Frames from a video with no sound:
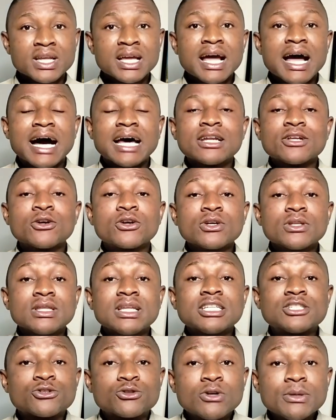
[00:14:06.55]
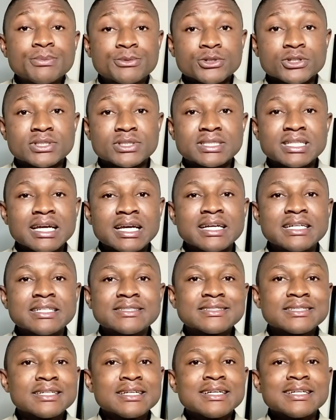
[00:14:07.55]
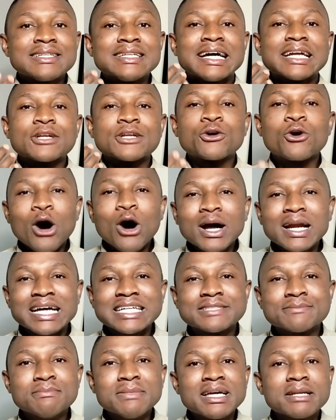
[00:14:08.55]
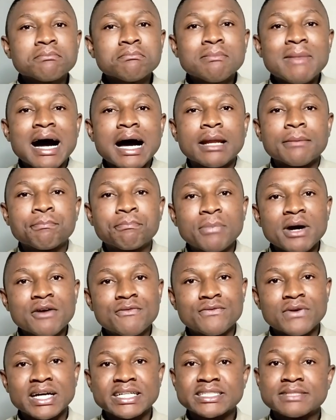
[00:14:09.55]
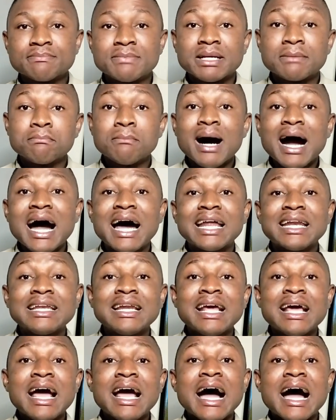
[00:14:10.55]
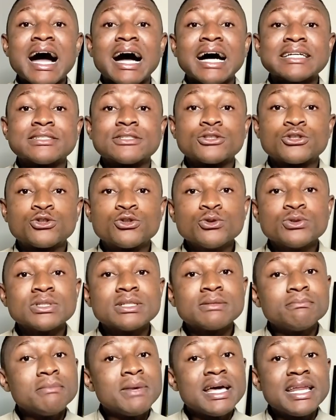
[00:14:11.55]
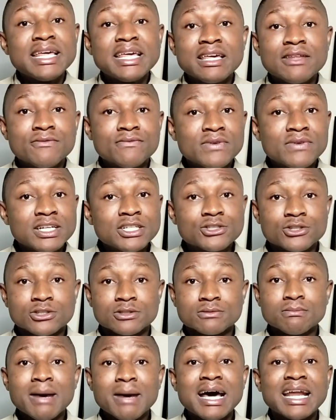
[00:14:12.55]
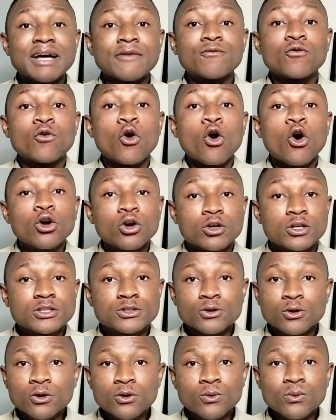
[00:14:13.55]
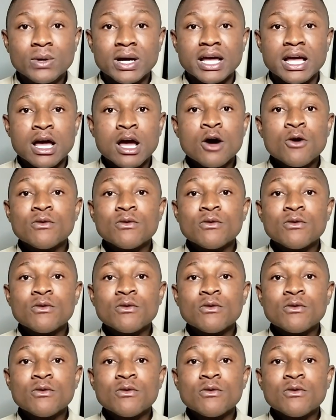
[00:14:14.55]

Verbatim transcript: And the scripture says that God has made man perfect, but man has chosen many inventions. Man have gone on his own way.